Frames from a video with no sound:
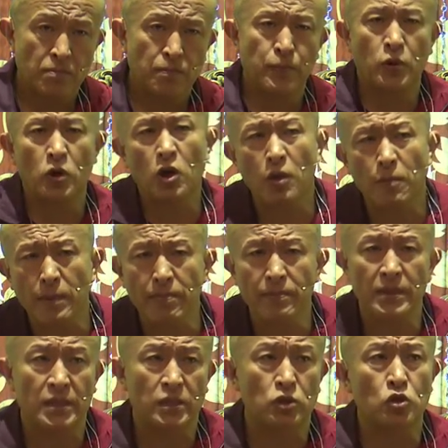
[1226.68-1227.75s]

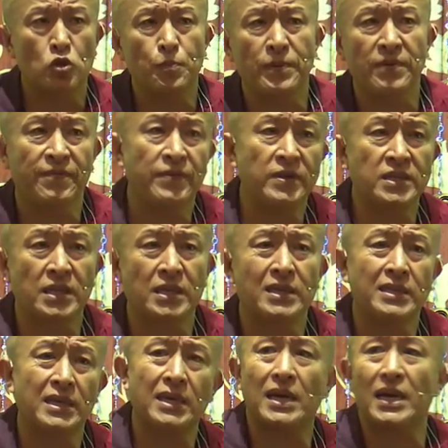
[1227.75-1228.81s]
Probably, superficially,
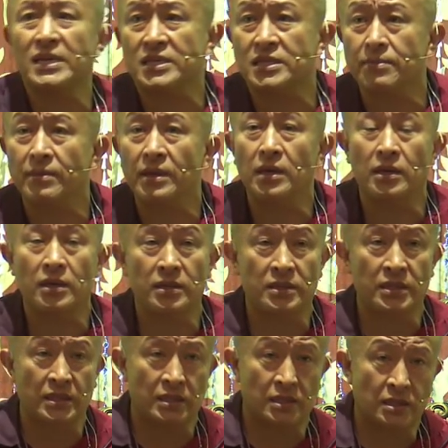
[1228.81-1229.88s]
there are
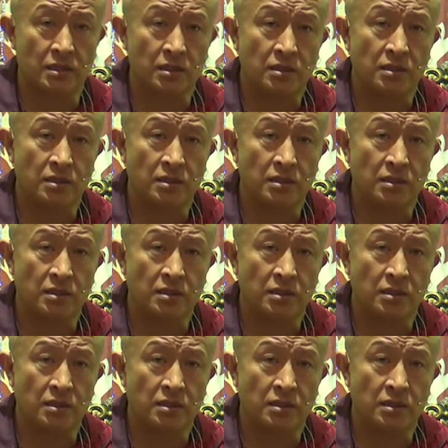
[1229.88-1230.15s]
similarities.